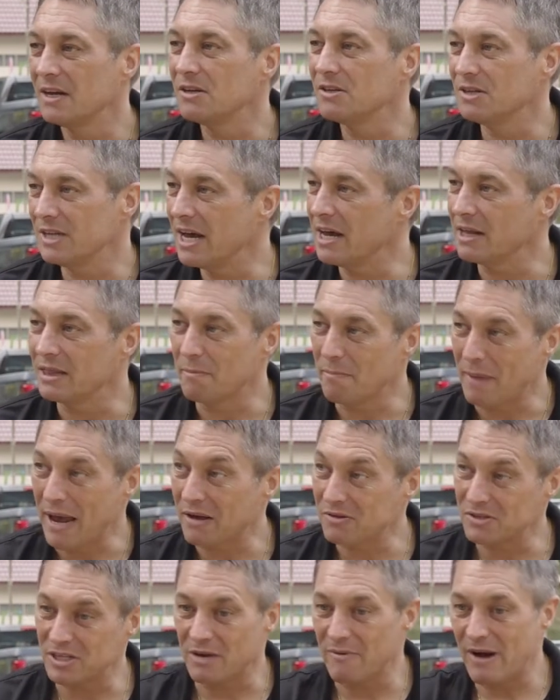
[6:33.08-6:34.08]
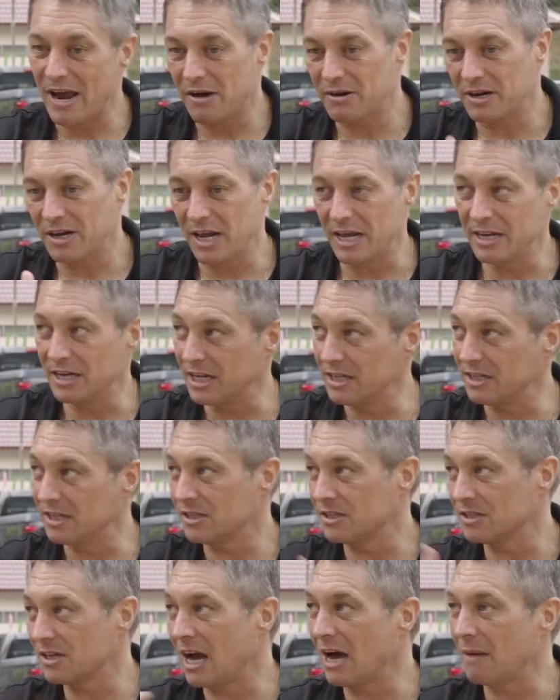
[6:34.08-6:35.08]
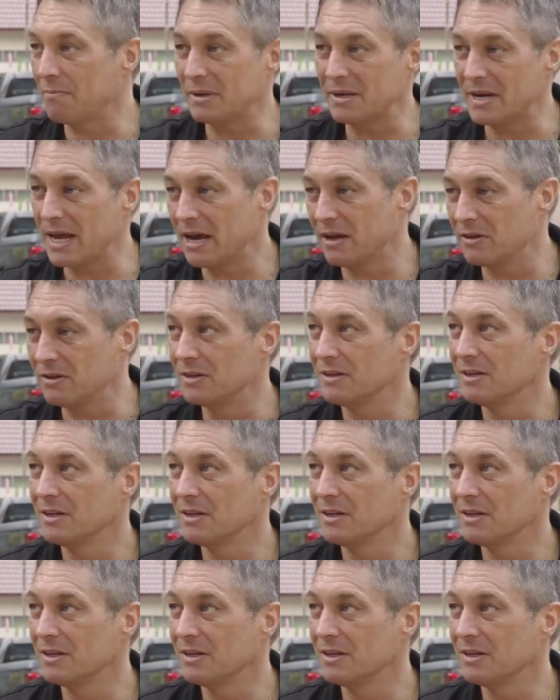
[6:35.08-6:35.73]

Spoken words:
Yeah, the bouncing around and it's up and down.